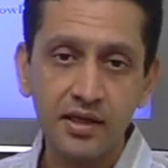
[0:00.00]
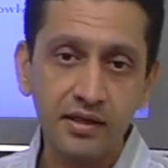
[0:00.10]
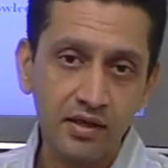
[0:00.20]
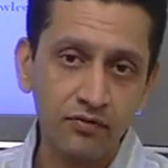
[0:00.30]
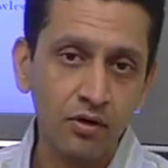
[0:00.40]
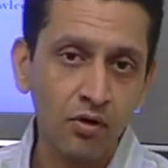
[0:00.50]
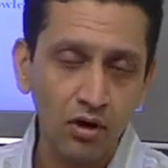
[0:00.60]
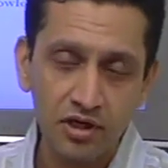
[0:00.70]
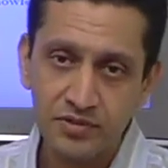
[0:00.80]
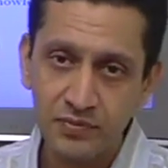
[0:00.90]
and therefore
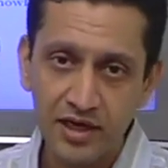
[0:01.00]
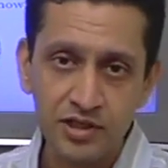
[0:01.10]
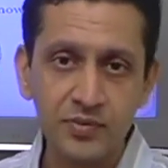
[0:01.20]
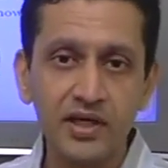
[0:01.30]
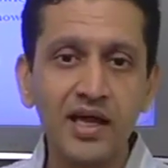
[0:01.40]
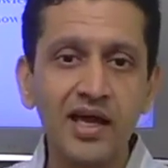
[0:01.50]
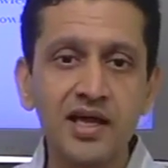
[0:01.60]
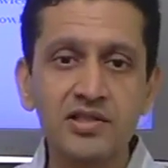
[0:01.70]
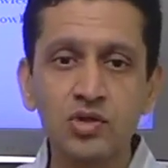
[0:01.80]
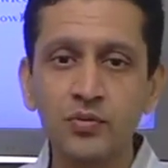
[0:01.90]
knowledge management has